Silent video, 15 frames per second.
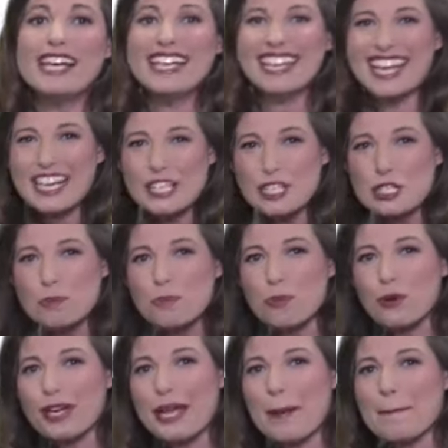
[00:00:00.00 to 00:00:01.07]
like a
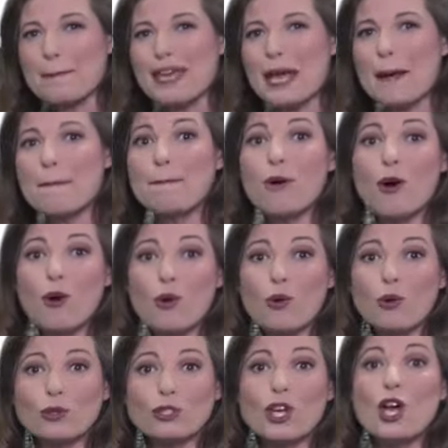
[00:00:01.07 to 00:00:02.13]
spring being
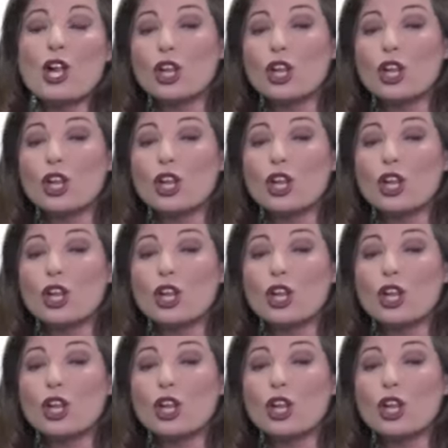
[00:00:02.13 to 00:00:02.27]
pulled